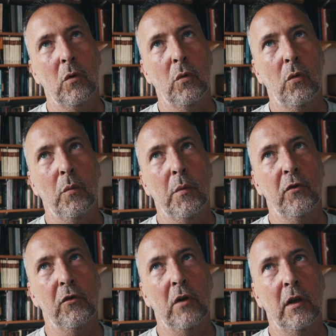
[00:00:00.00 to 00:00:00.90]

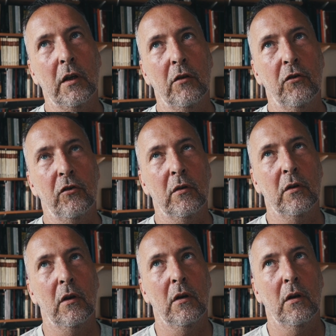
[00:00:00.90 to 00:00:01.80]
almost like a,
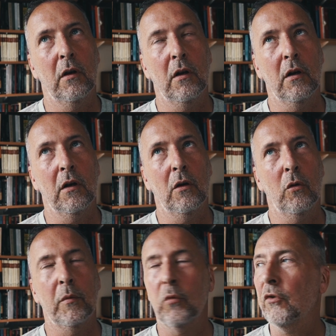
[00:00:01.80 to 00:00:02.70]
uh,
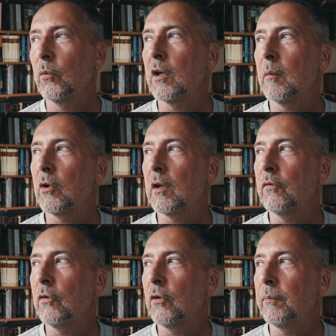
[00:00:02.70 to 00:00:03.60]
almost, what's the word I'm looking for?